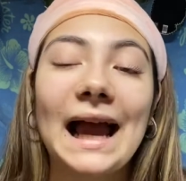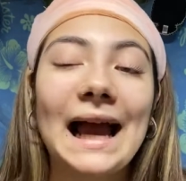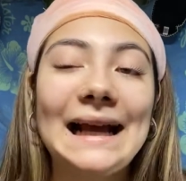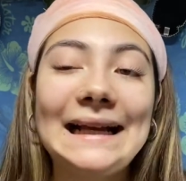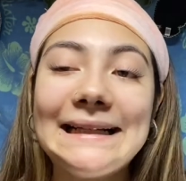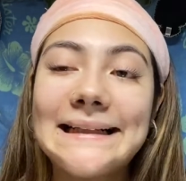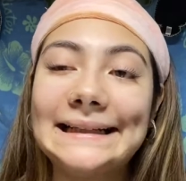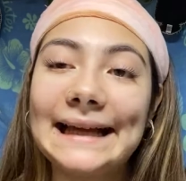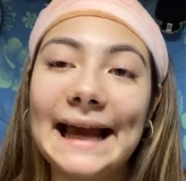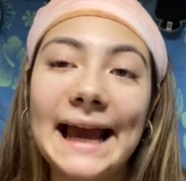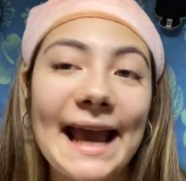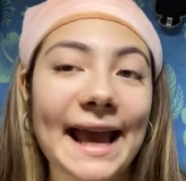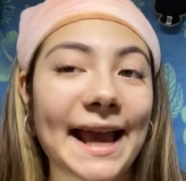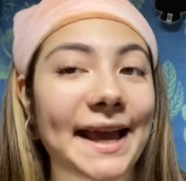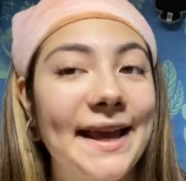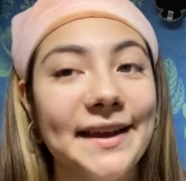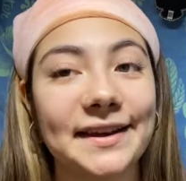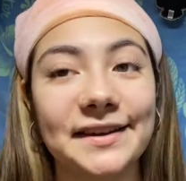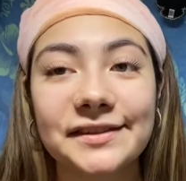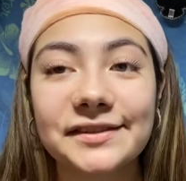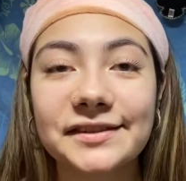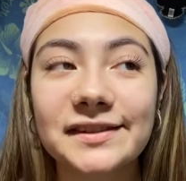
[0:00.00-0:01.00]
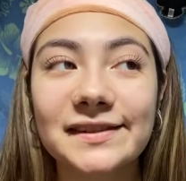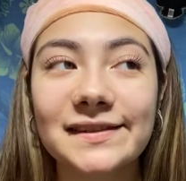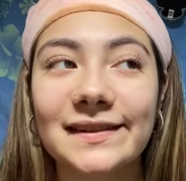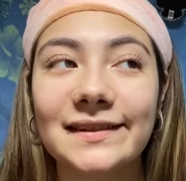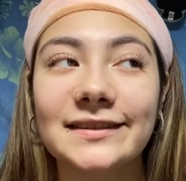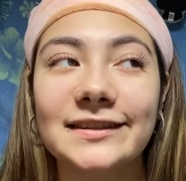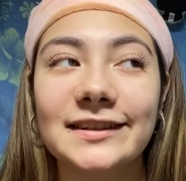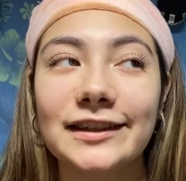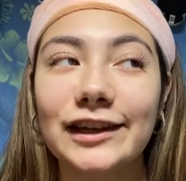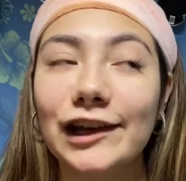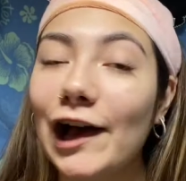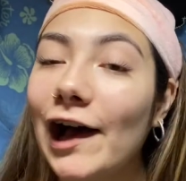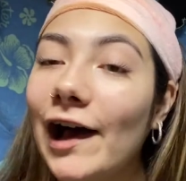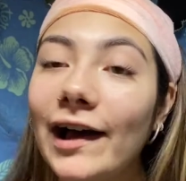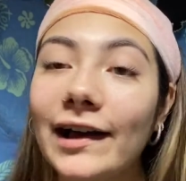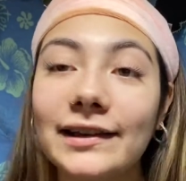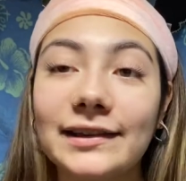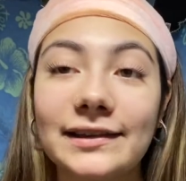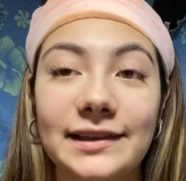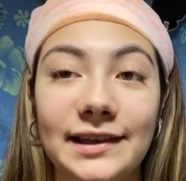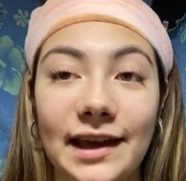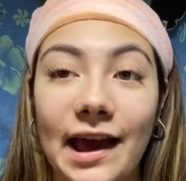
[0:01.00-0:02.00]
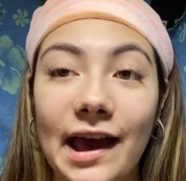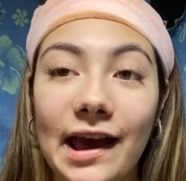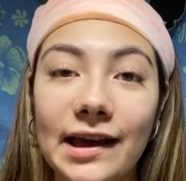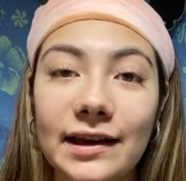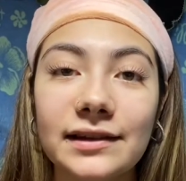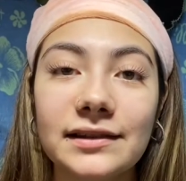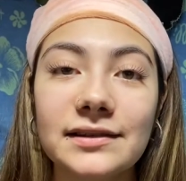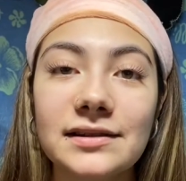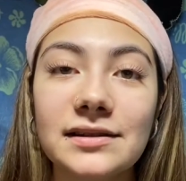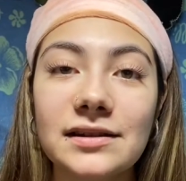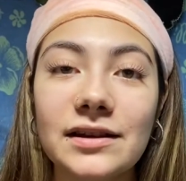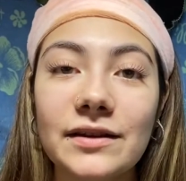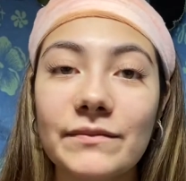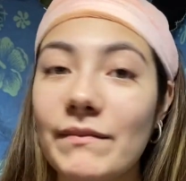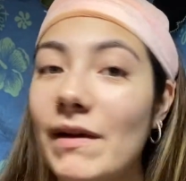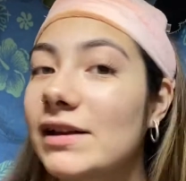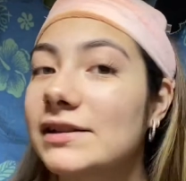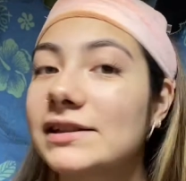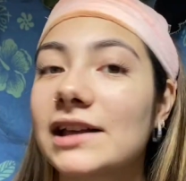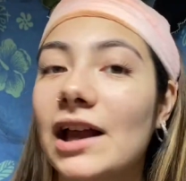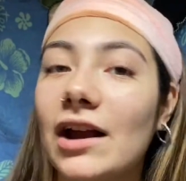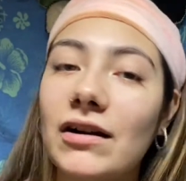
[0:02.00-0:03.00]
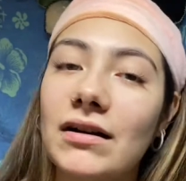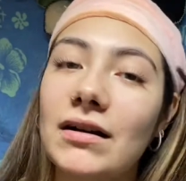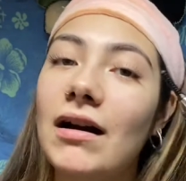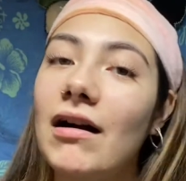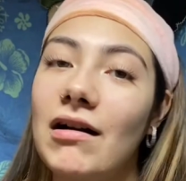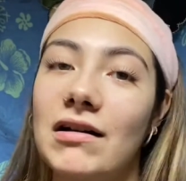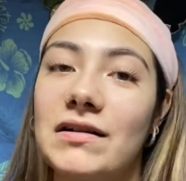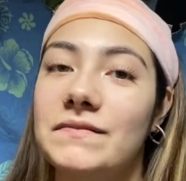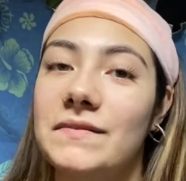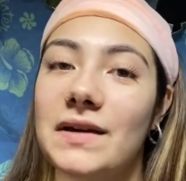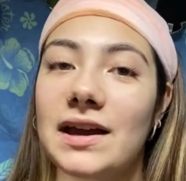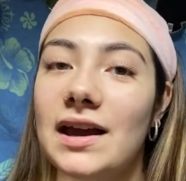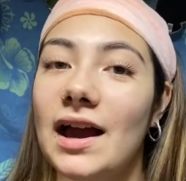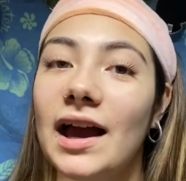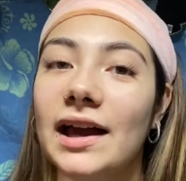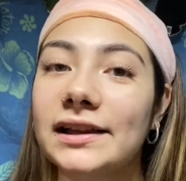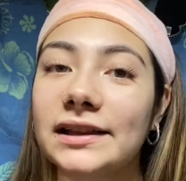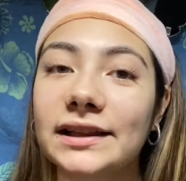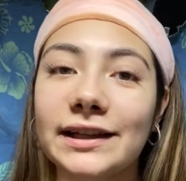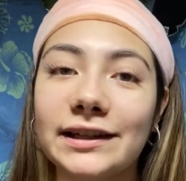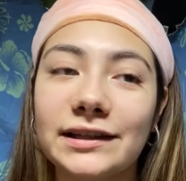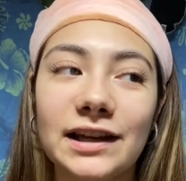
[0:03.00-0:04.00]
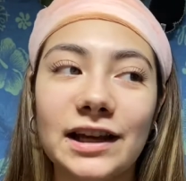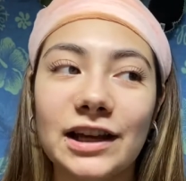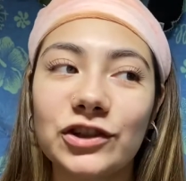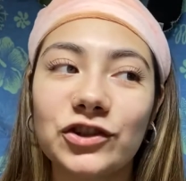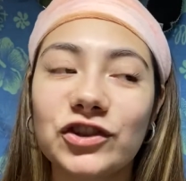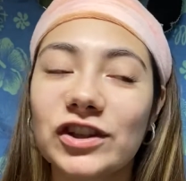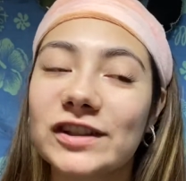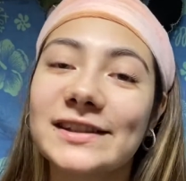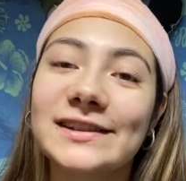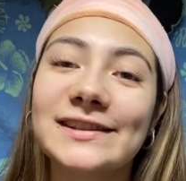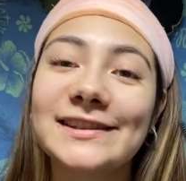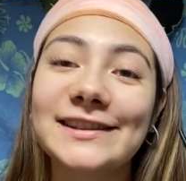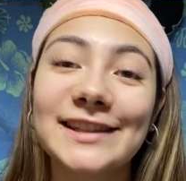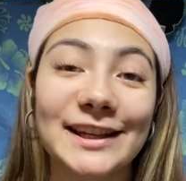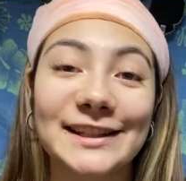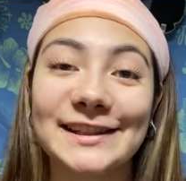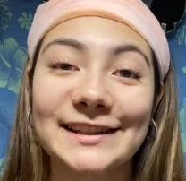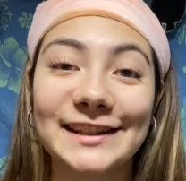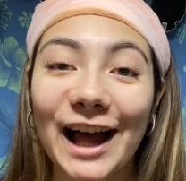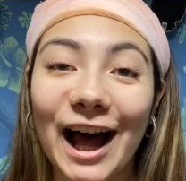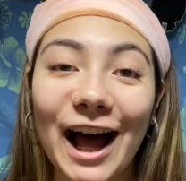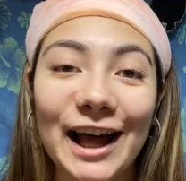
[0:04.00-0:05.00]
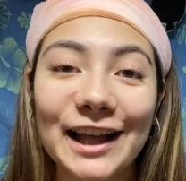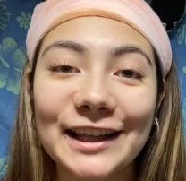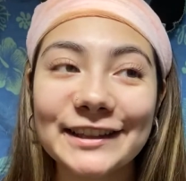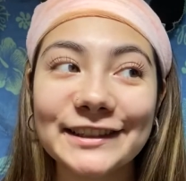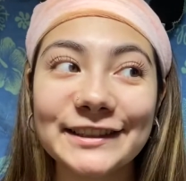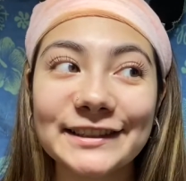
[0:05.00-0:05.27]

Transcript: can't not get mascara on my eyelid. It just does not.